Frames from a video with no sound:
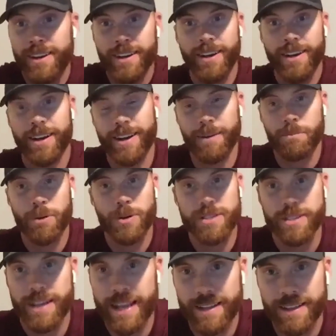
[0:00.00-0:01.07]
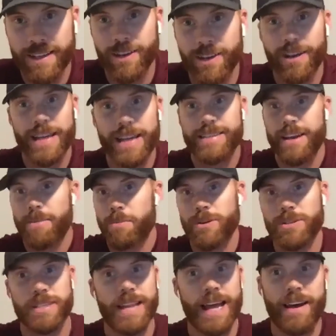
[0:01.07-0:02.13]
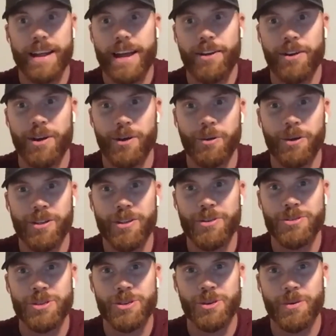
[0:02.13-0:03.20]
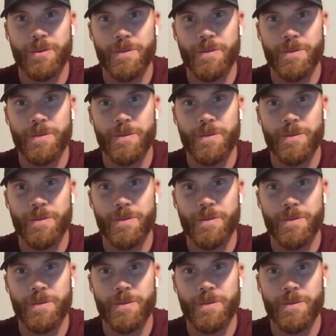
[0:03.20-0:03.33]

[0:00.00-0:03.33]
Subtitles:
A-type personality. I don't know, one of those two.